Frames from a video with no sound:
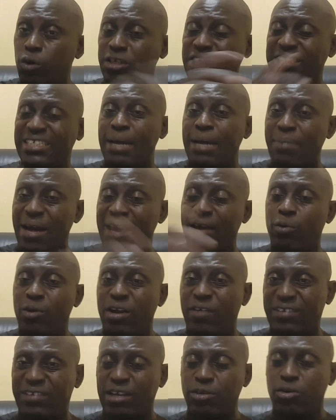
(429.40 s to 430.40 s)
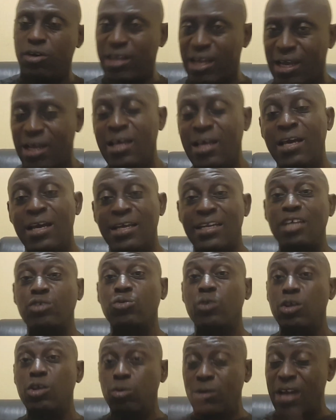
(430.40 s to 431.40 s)
they start buying one after the other, that's
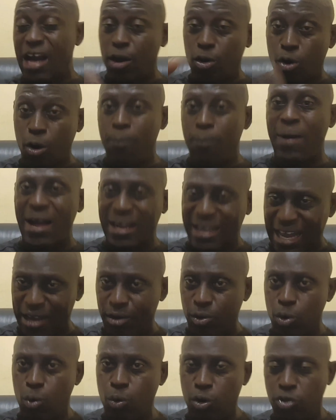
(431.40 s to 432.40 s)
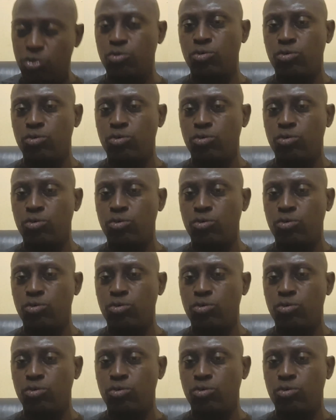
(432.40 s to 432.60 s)
when you now run back and know what to